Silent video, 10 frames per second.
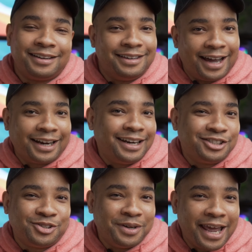Not an
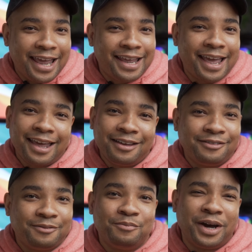issue in 8K,
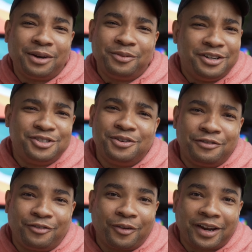but when you do the
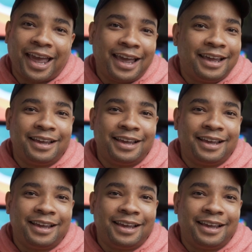4K,